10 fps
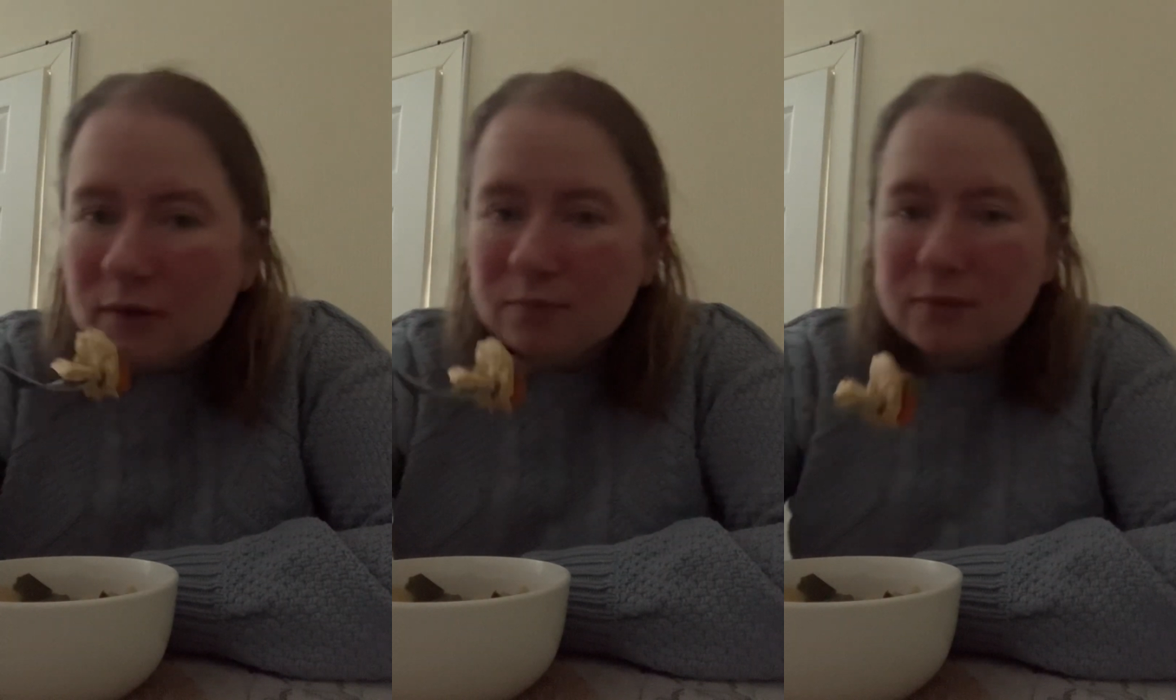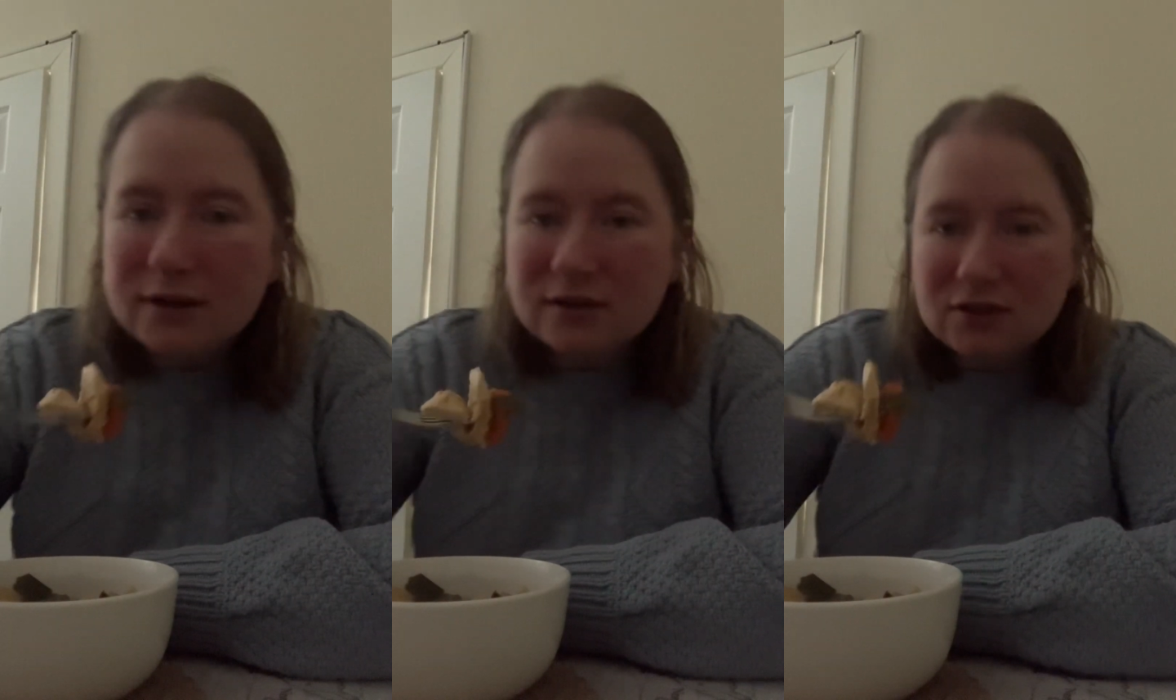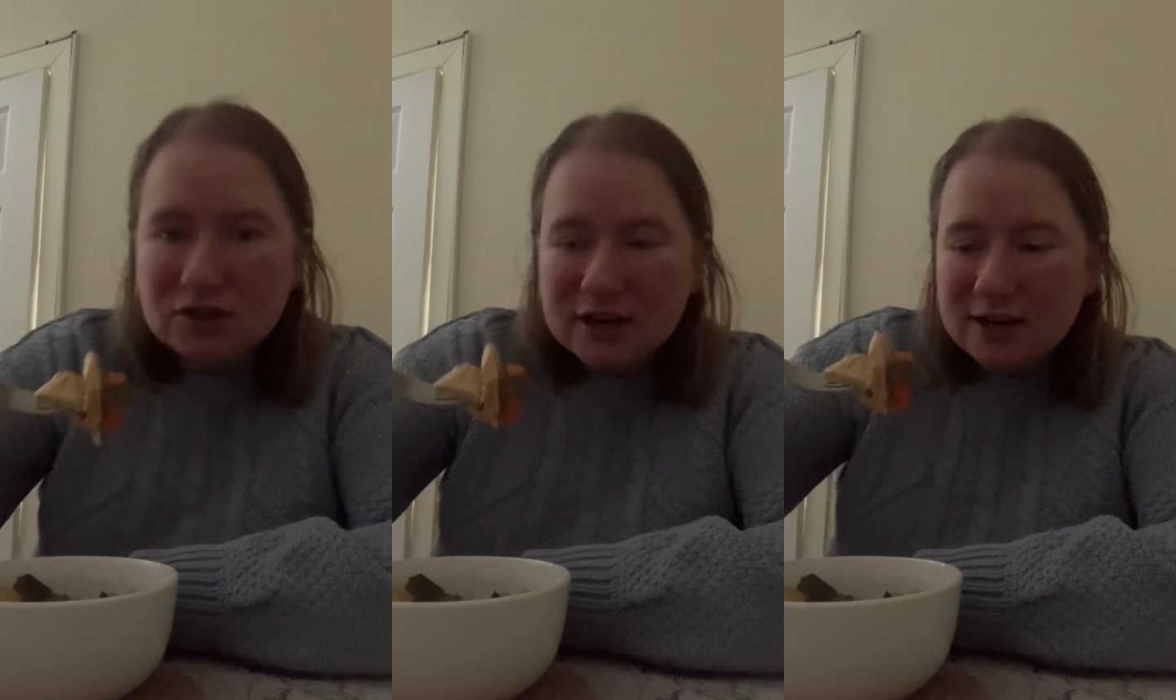Piece of
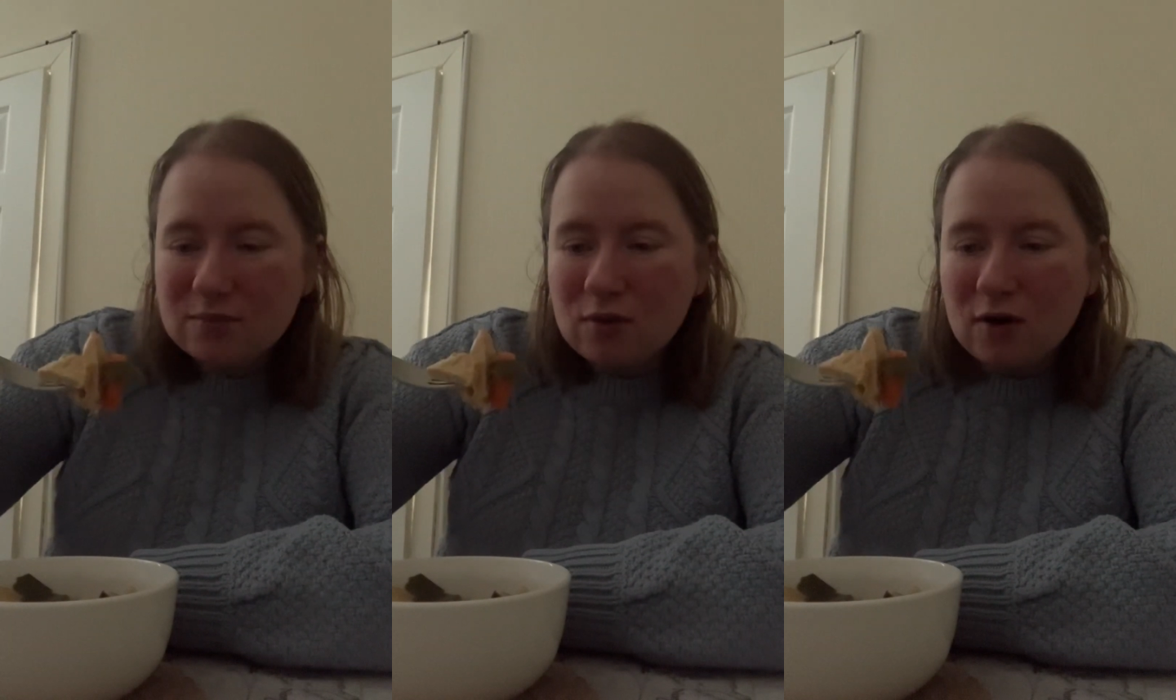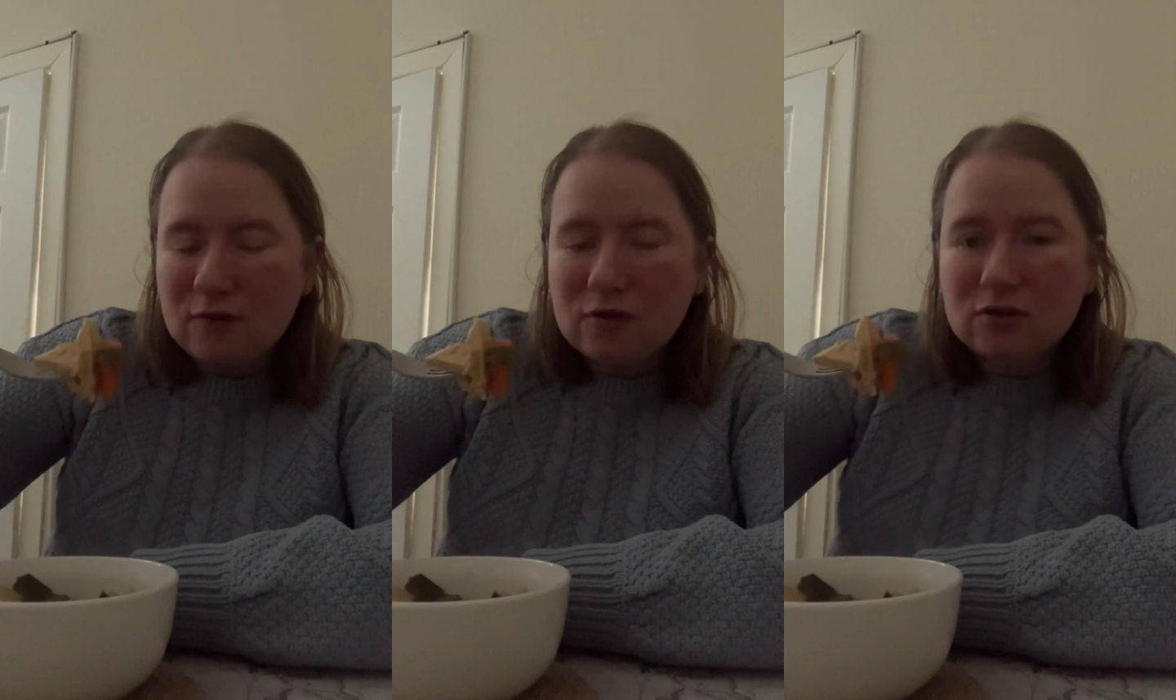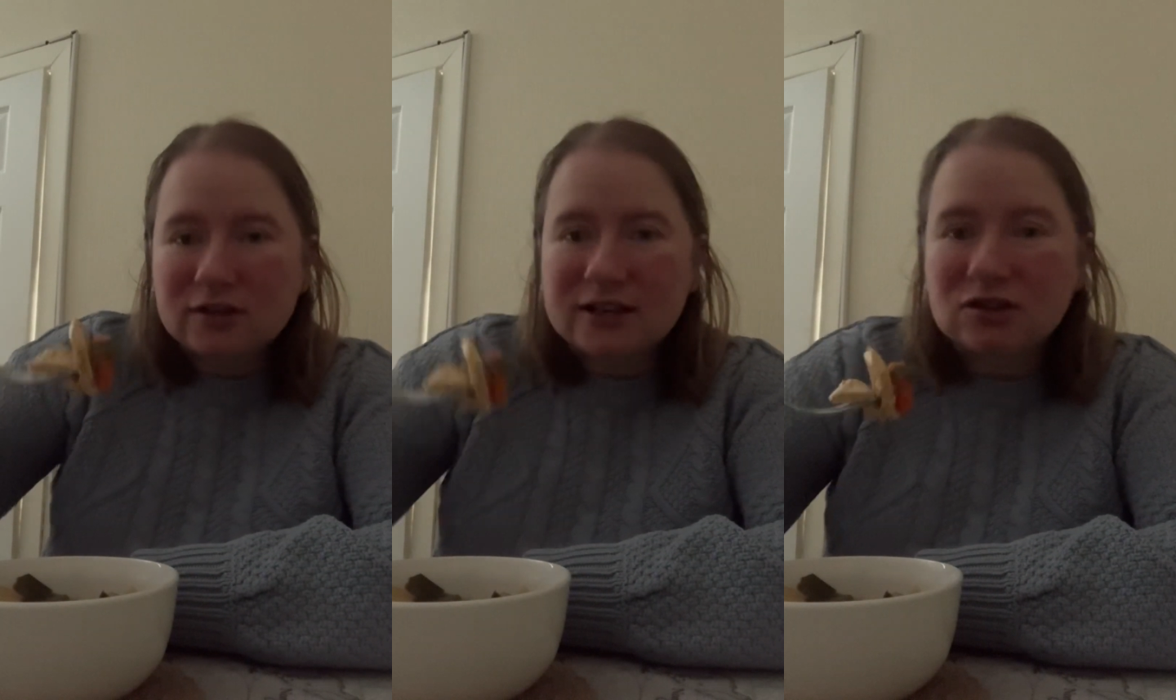chicken, what I've
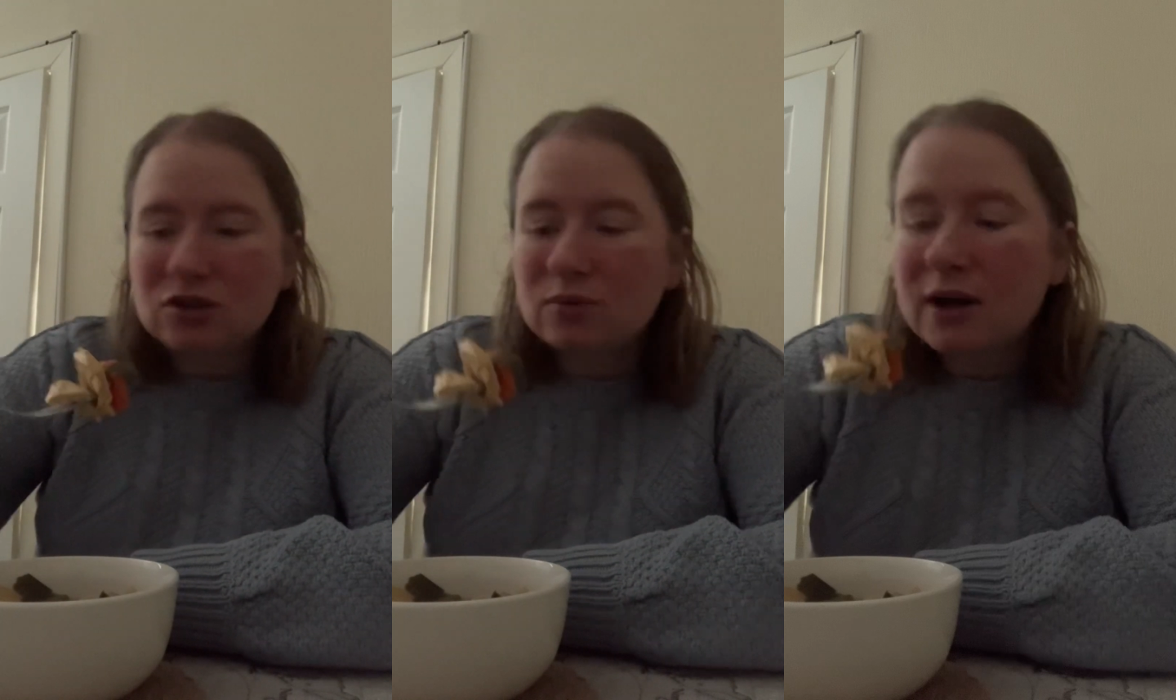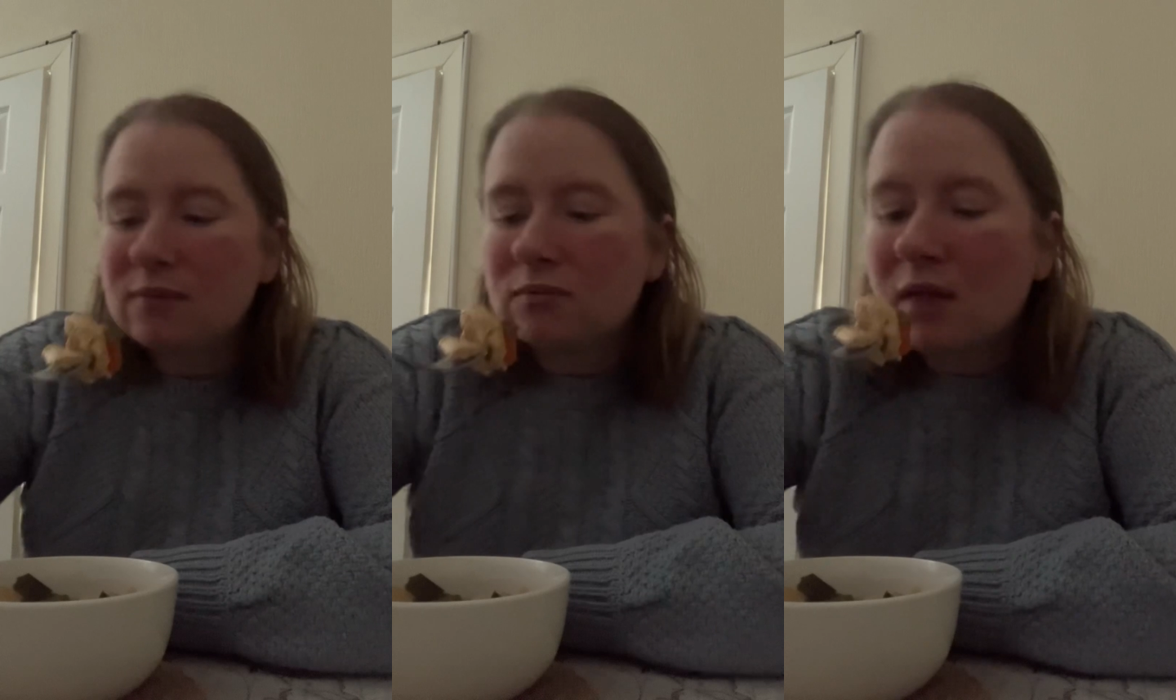cut into it.